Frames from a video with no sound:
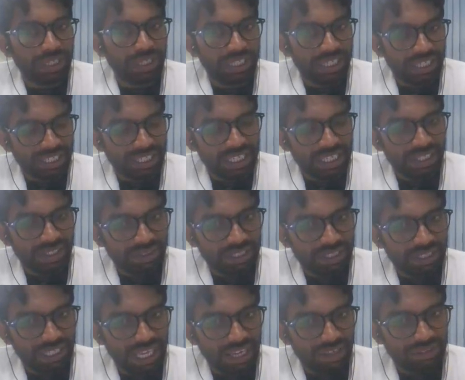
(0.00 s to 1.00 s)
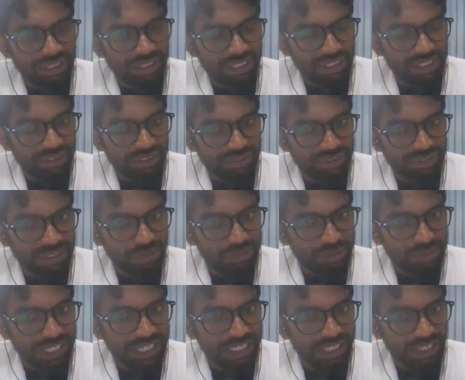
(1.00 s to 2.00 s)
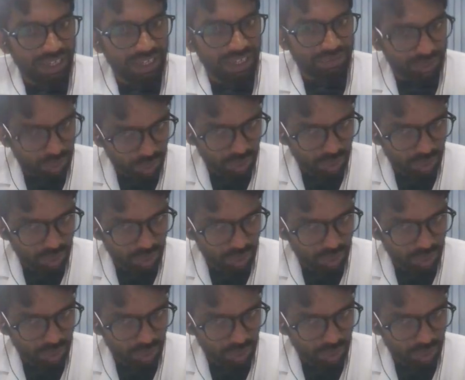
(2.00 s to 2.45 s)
Again you can have the subtitle of 2,